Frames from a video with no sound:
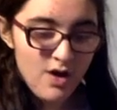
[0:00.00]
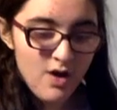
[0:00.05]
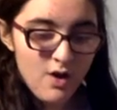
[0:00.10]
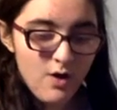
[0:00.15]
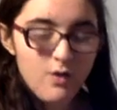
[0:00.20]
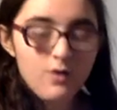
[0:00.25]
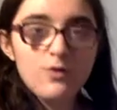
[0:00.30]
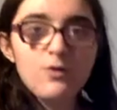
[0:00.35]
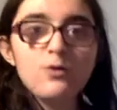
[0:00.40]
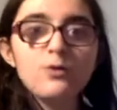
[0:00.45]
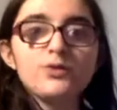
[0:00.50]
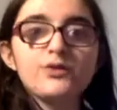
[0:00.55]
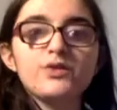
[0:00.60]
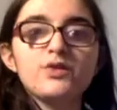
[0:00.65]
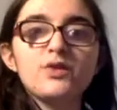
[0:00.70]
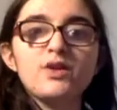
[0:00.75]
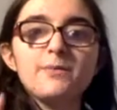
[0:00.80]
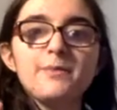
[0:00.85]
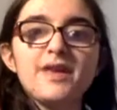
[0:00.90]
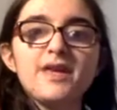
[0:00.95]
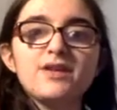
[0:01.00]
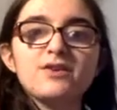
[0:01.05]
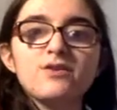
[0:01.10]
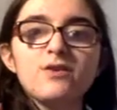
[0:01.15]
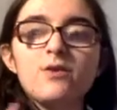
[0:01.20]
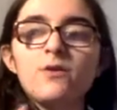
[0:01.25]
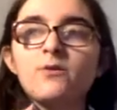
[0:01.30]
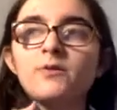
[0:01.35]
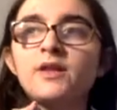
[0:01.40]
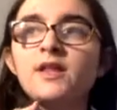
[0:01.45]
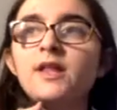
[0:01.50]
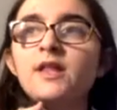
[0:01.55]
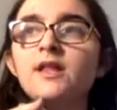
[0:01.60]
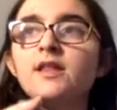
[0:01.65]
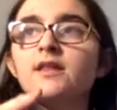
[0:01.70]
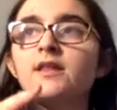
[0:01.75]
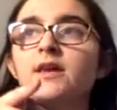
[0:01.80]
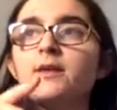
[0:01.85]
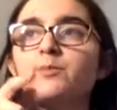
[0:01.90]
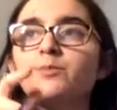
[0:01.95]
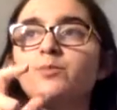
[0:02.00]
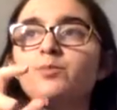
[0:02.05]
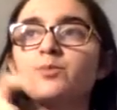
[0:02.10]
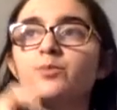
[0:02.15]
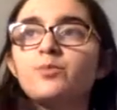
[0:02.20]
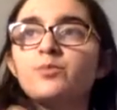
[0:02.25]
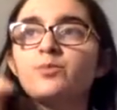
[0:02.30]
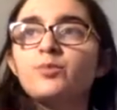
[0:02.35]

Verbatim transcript: So you can make your own like profiles.